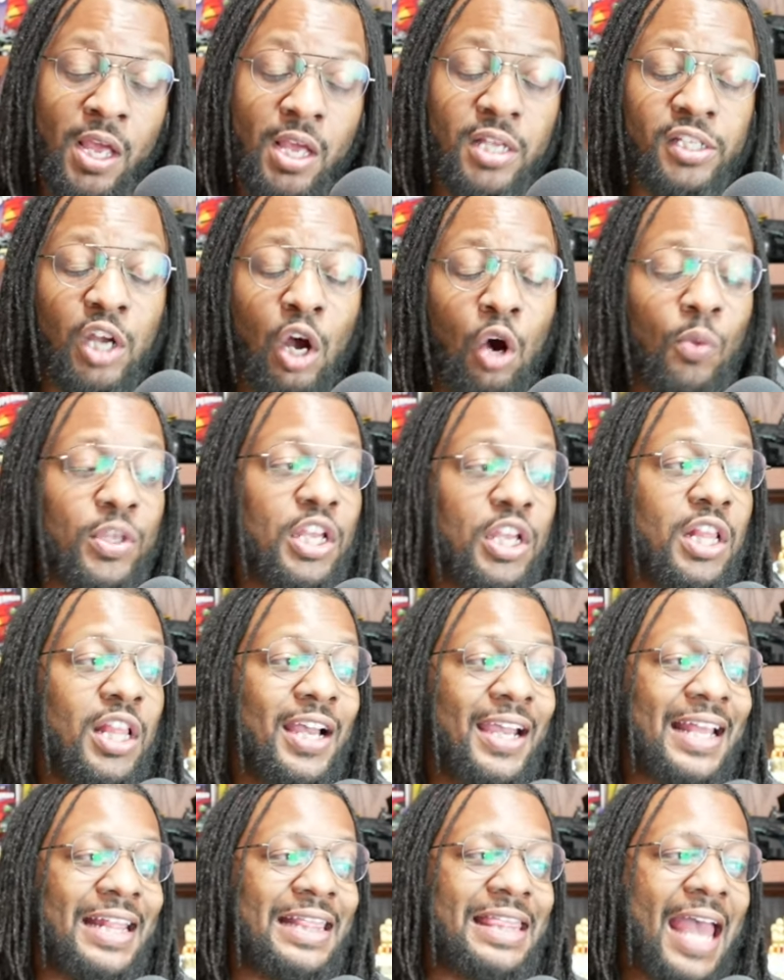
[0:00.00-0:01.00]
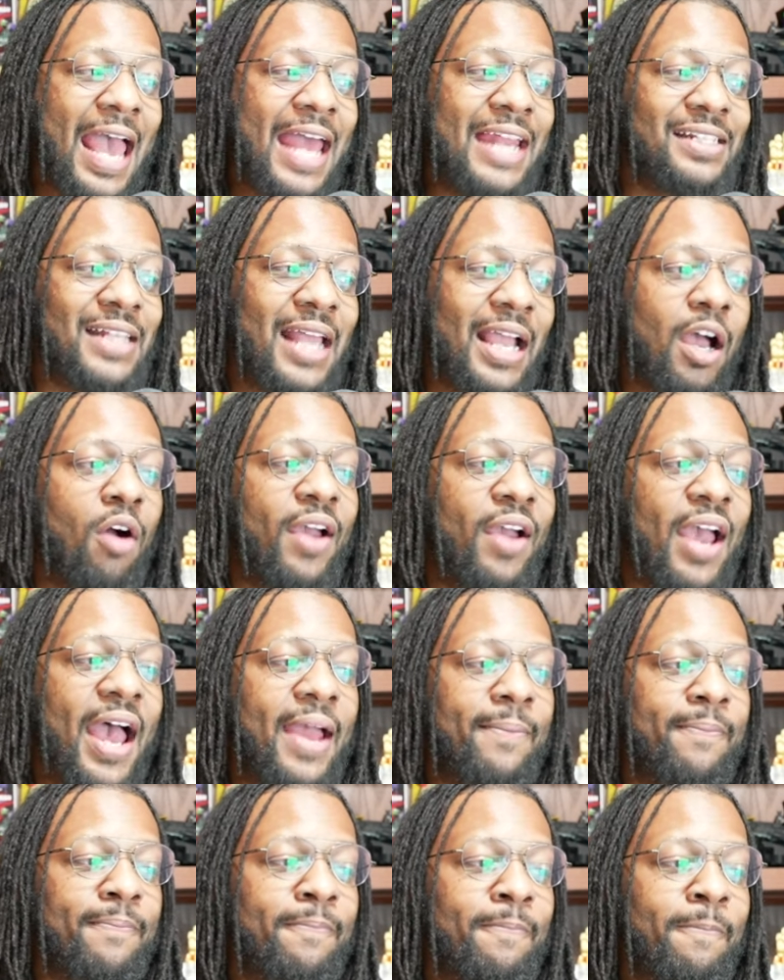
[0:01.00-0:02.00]
So when you look at that, it's like,
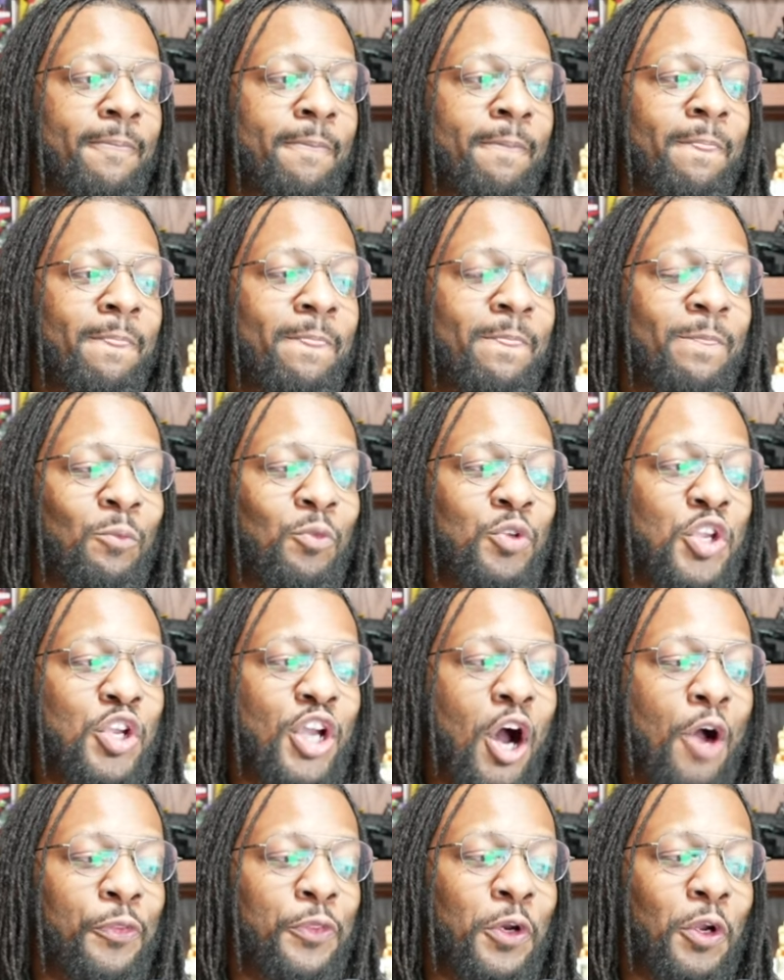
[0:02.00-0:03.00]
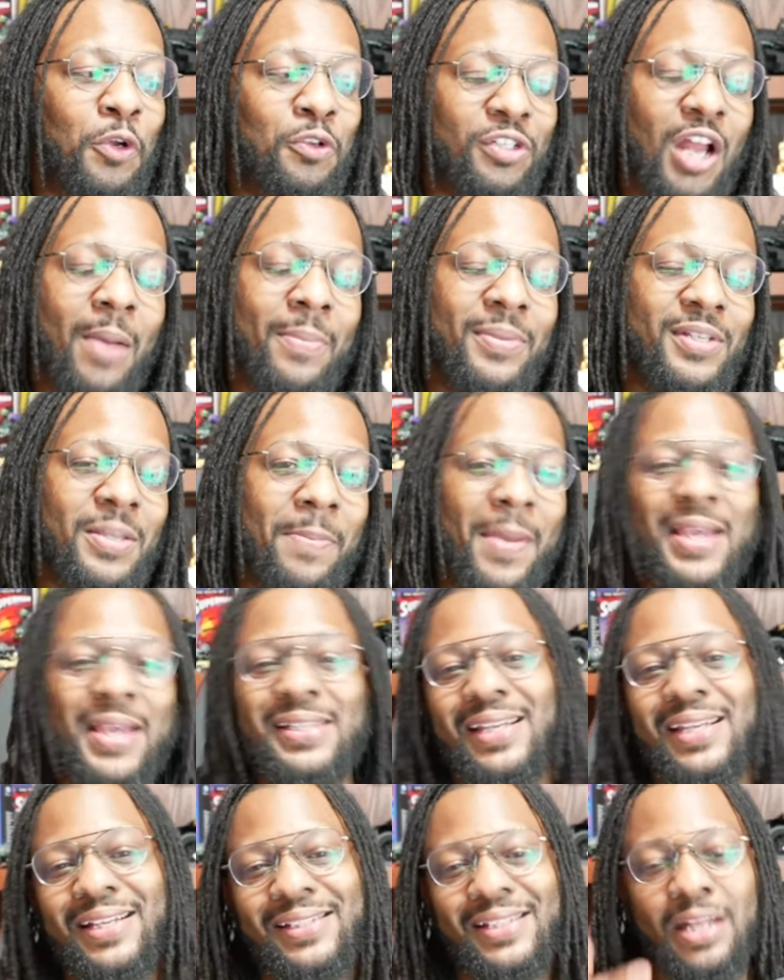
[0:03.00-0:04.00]
okay, when you go through those numbers, it makes
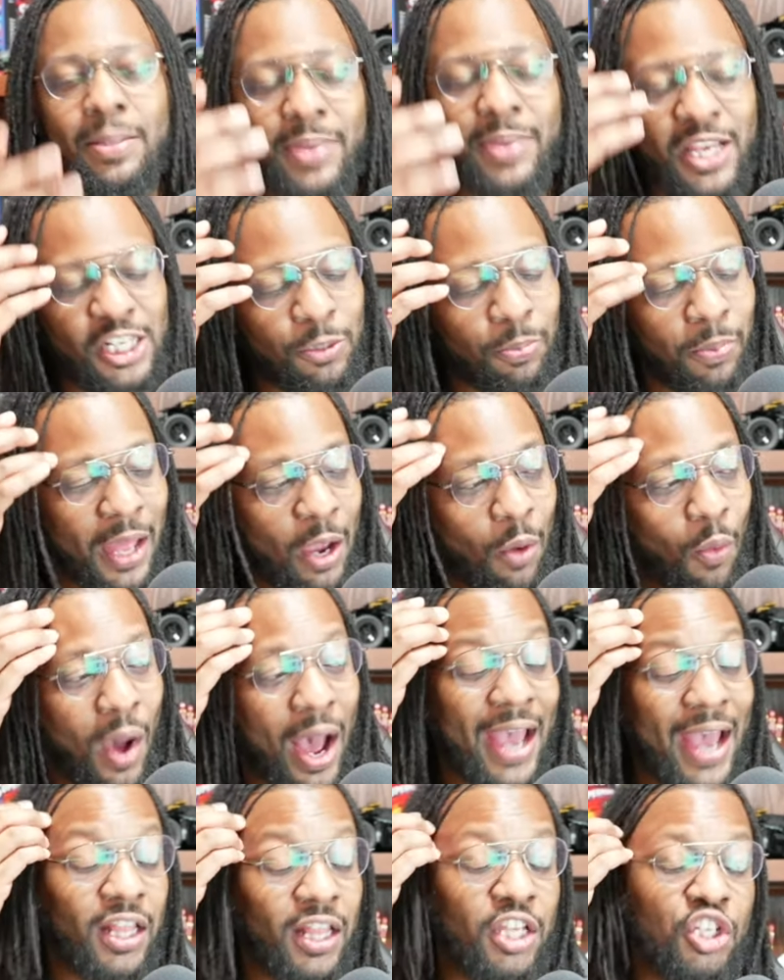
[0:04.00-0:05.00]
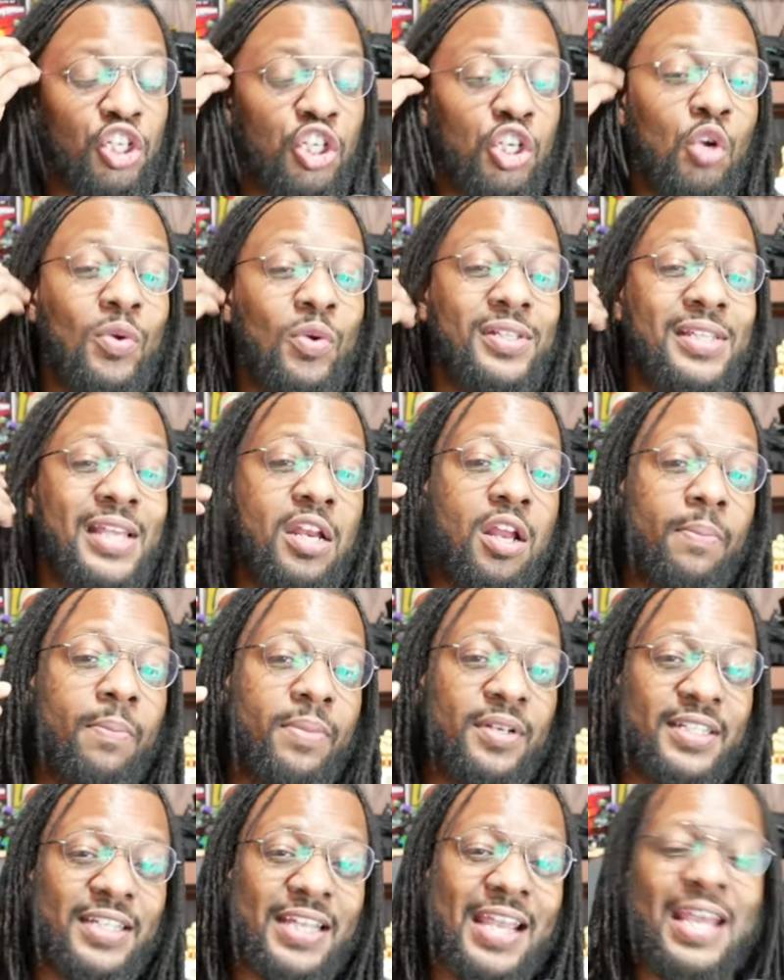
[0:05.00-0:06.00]
sense. And let me explain why LSU is at
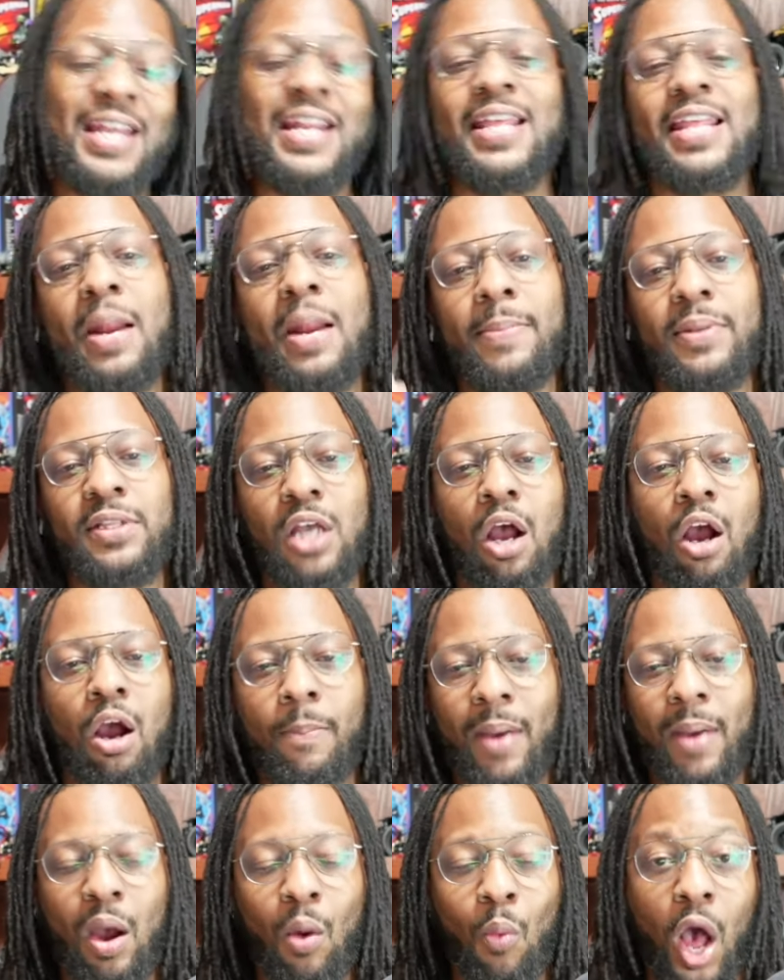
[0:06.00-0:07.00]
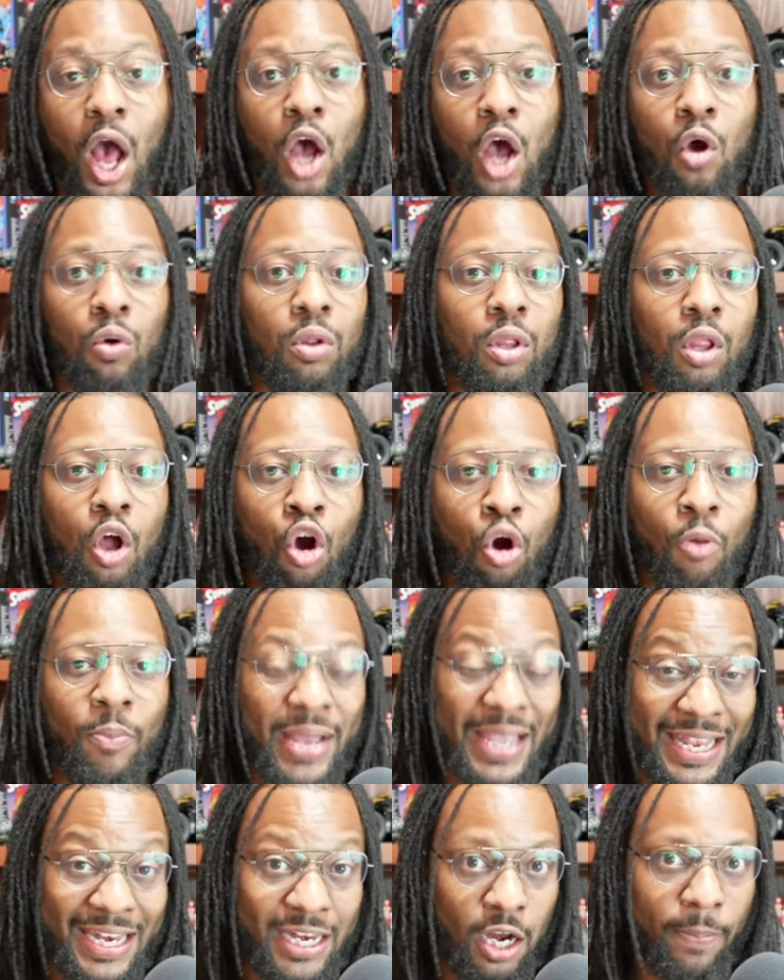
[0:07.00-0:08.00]
number 10, and then I'm going to talk about why Oklahoma
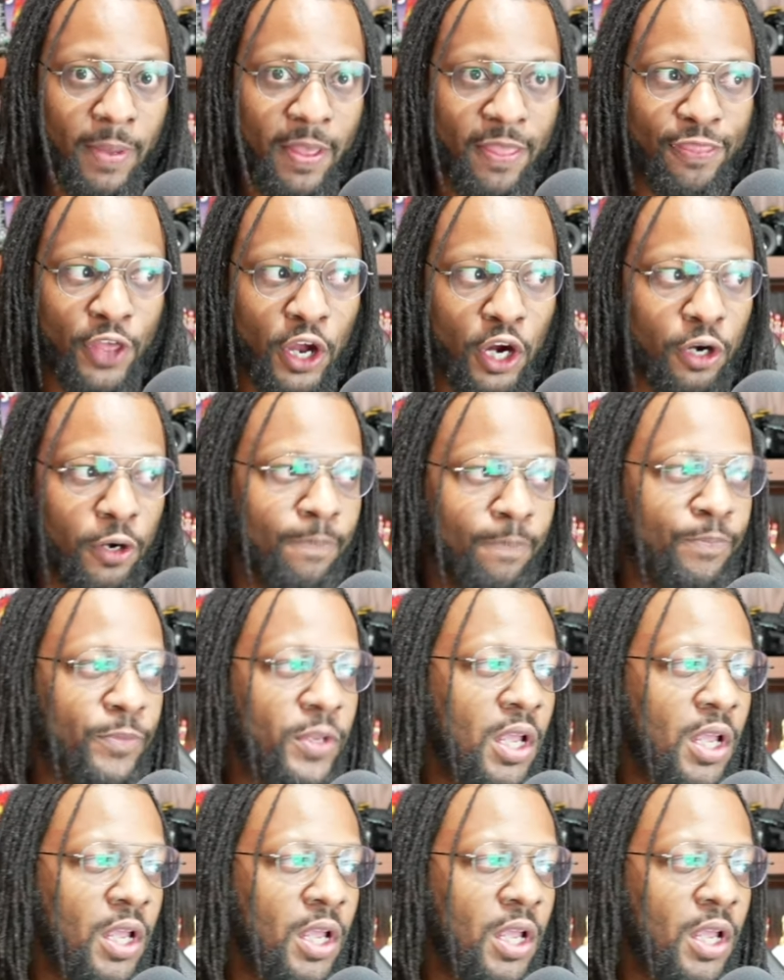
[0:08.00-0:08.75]
ended up at third.